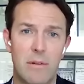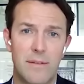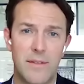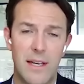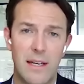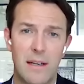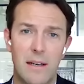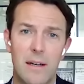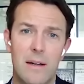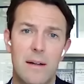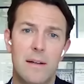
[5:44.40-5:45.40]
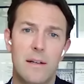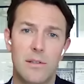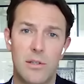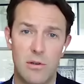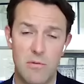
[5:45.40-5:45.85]
we've seen
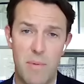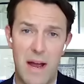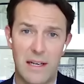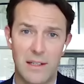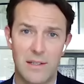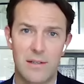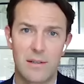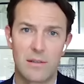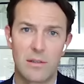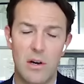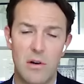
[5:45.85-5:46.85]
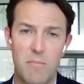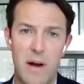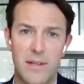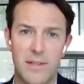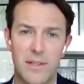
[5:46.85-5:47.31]
two banks go
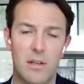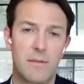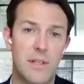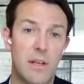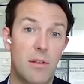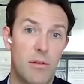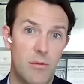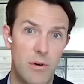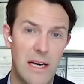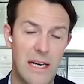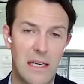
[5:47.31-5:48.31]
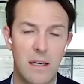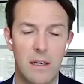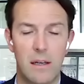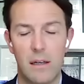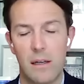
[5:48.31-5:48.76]
bust, and obviously three,
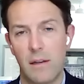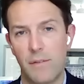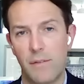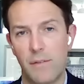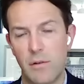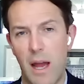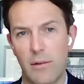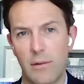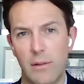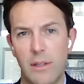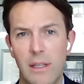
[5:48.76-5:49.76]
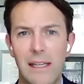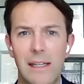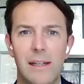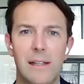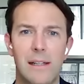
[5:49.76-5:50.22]
if you count
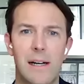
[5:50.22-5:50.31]
the